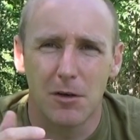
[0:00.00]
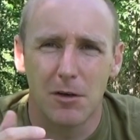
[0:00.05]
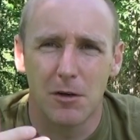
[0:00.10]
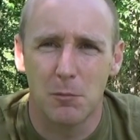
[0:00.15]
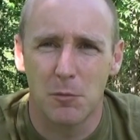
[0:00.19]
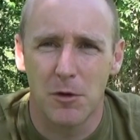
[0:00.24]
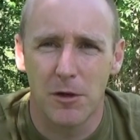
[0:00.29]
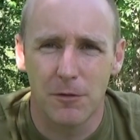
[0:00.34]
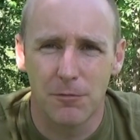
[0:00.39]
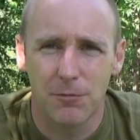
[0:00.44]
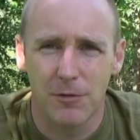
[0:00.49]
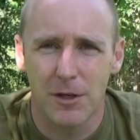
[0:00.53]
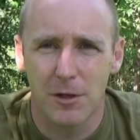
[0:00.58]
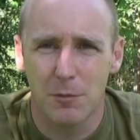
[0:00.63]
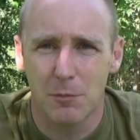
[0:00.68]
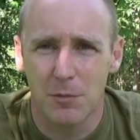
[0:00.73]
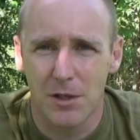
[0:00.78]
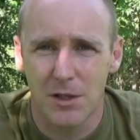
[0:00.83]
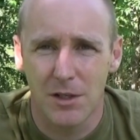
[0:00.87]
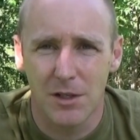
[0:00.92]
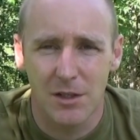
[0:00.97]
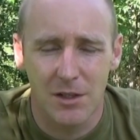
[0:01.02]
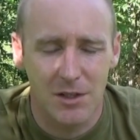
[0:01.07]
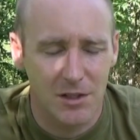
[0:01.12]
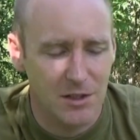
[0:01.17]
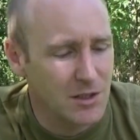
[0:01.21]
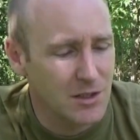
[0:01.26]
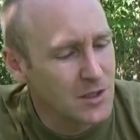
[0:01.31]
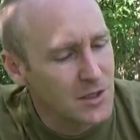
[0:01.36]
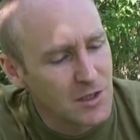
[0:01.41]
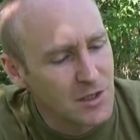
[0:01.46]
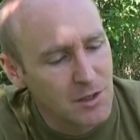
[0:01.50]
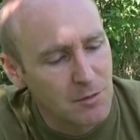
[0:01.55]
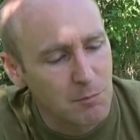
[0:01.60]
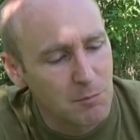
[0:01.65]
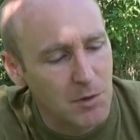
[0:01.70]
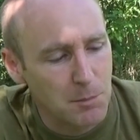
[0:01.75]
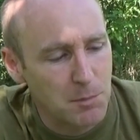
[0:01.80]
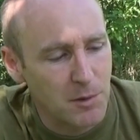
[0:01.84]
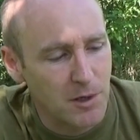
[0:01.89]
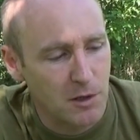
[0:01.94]
modify my
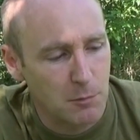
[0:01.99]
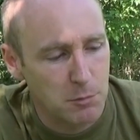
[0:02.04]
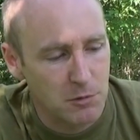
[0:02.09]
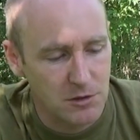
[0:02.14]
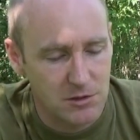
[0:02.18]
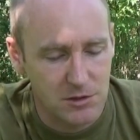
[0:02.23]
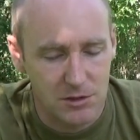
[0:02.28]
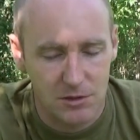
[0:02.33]
bipods.